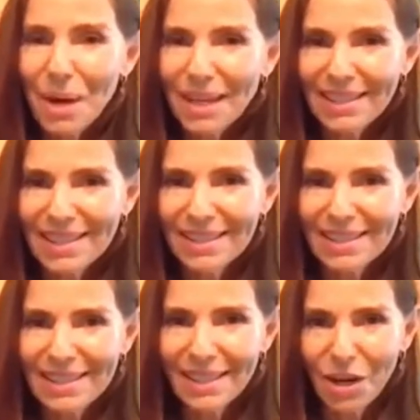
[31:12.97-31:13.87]

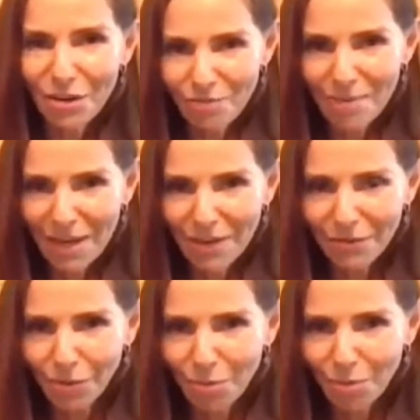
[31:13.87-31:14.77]
practice of
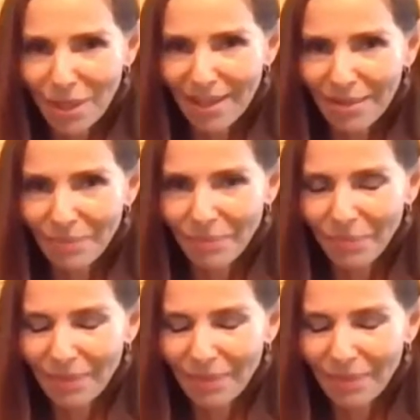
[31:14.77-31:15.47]
mindful breathing,